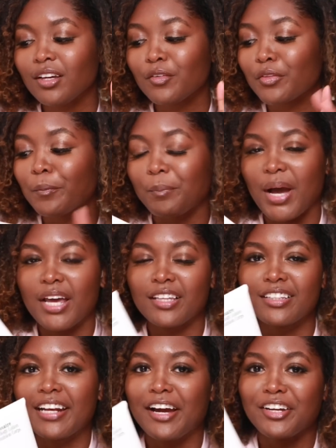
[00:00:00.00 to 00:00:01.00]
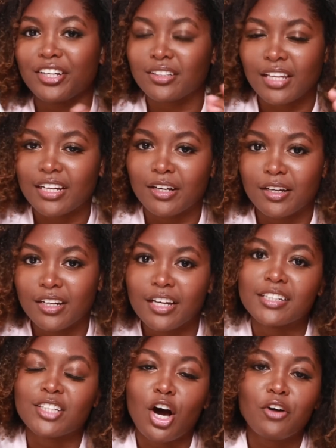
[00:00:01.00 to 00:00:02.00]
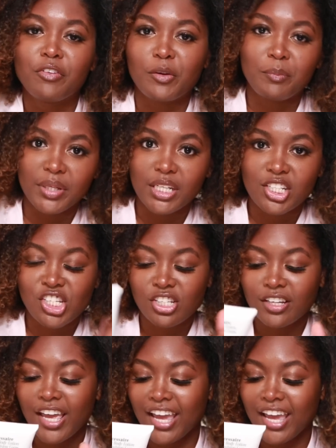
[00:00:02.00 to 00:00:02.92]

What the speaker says: The body, now you're like a dolphin peach.